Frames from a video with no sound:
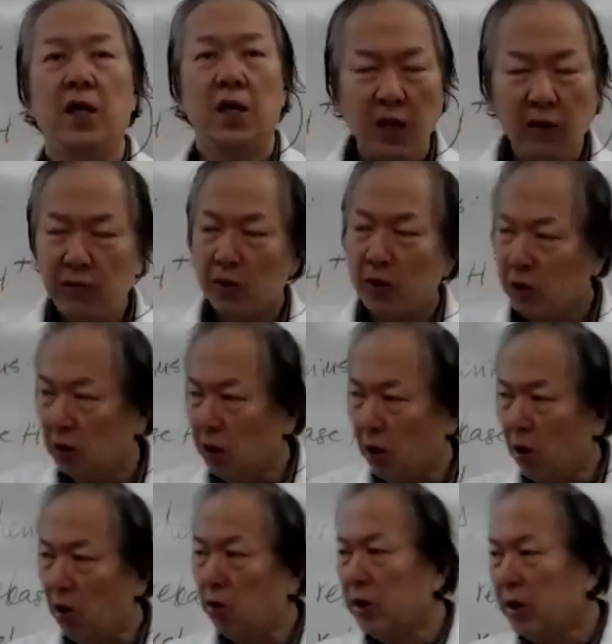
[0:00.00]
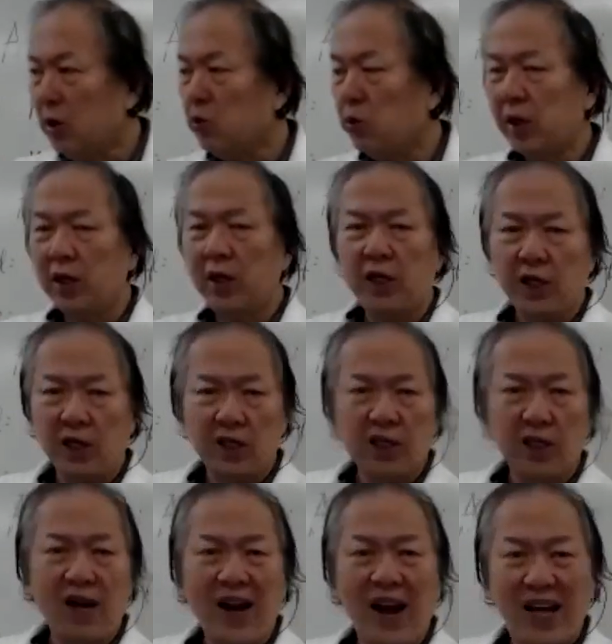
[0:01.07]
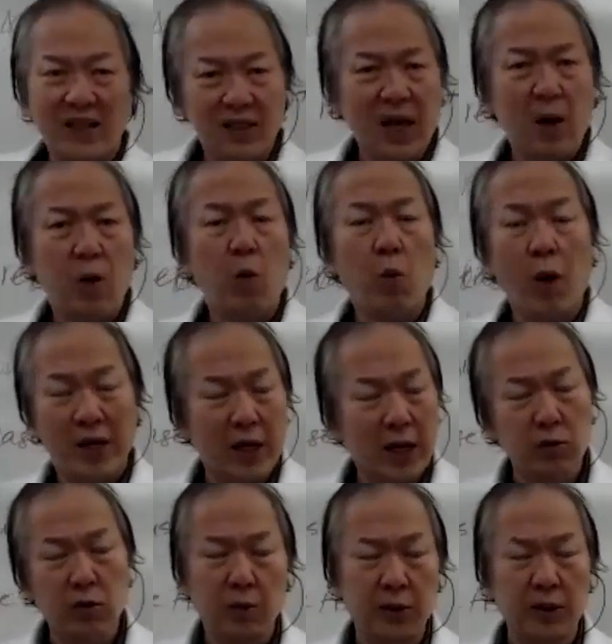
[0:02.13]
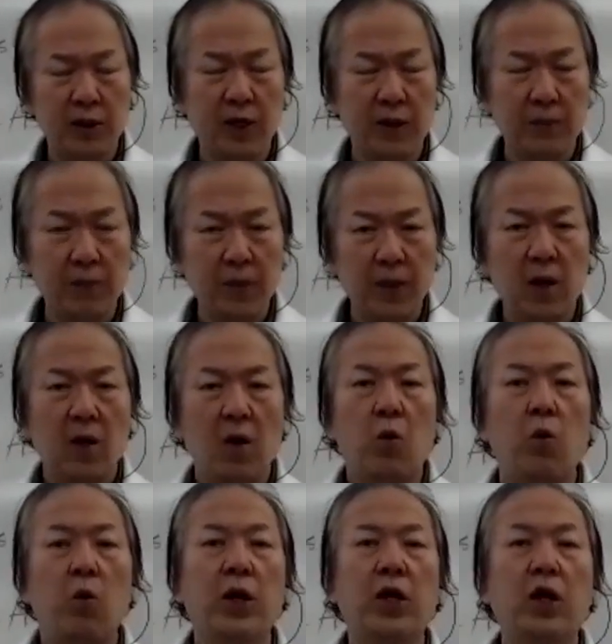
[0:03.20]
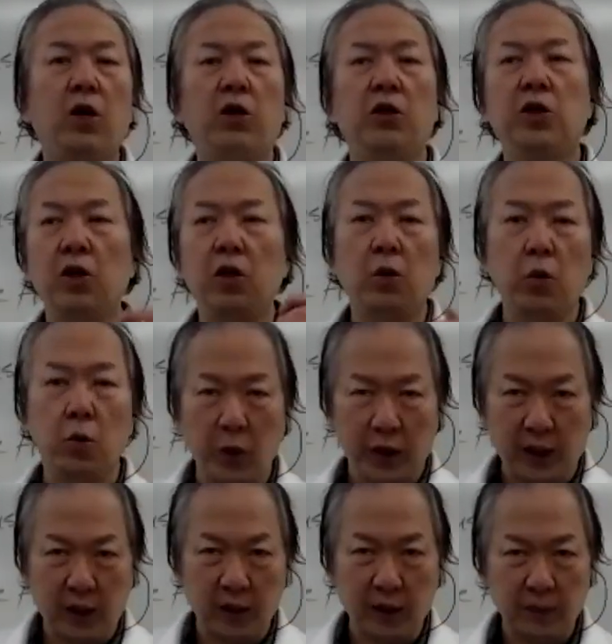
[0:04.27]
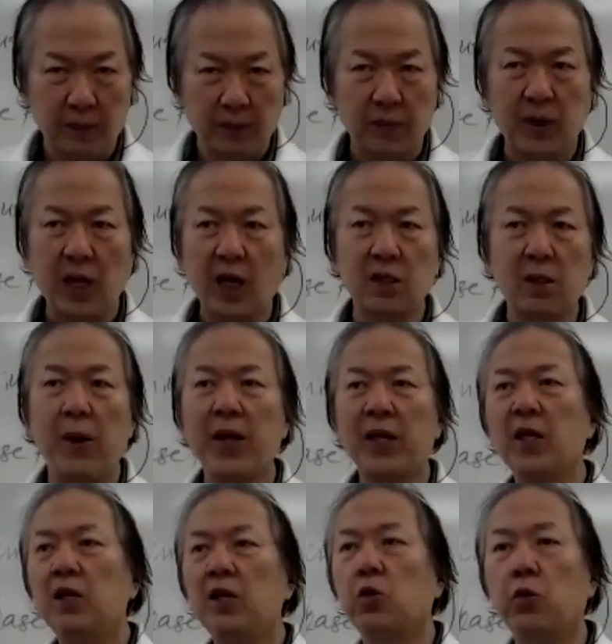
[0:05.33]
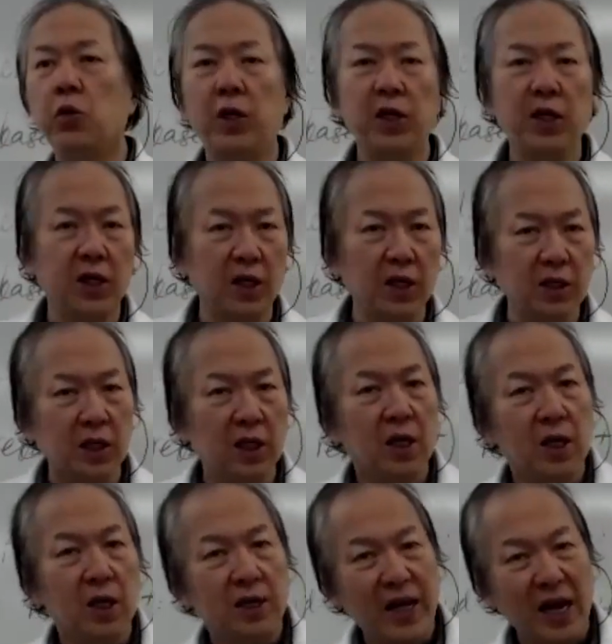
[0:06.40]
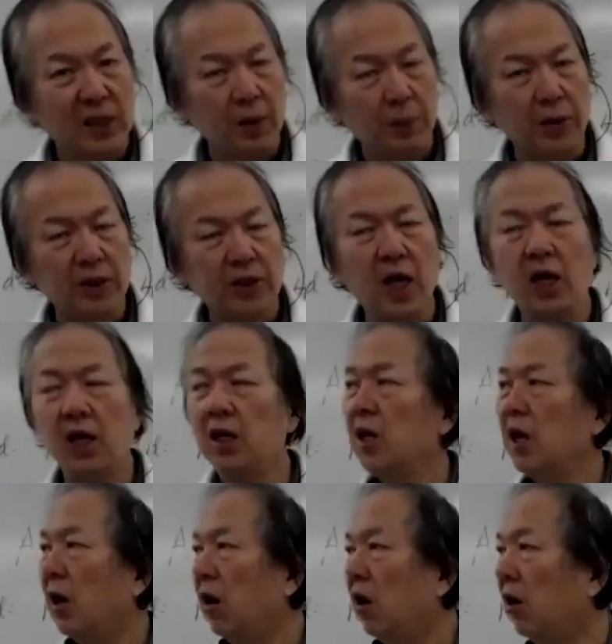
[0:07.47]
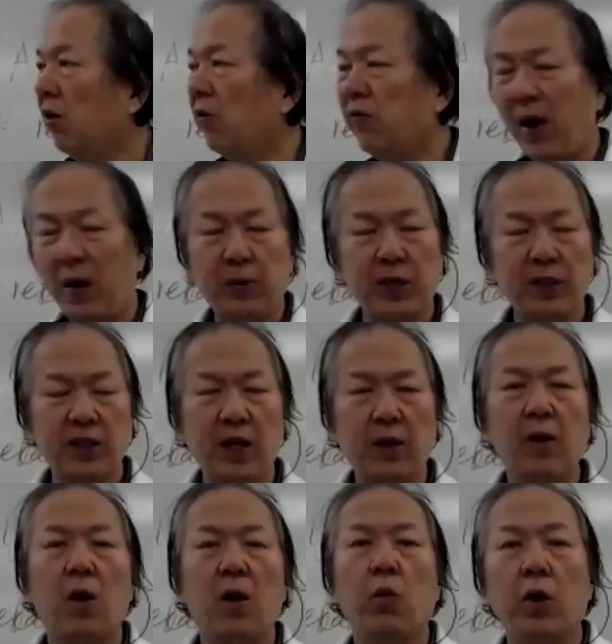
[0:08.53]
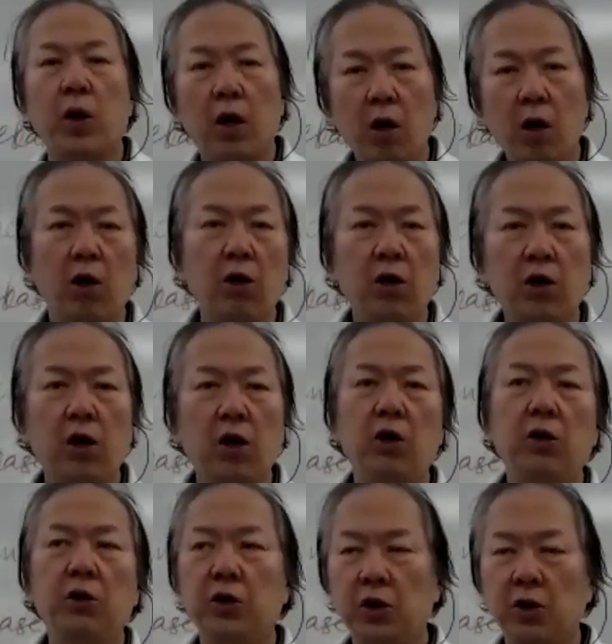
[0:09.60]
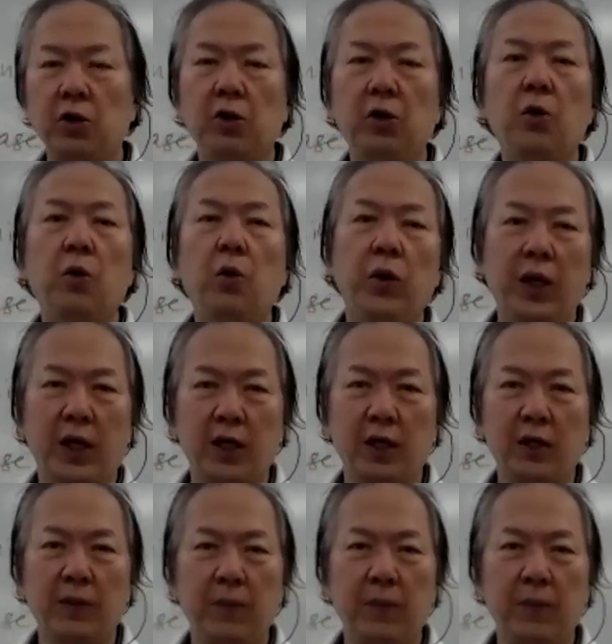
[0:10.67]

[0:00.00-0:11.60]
If you only release less than 100%, we call you weak. Doesn't matter you release 90% or 5%, we all call you weak.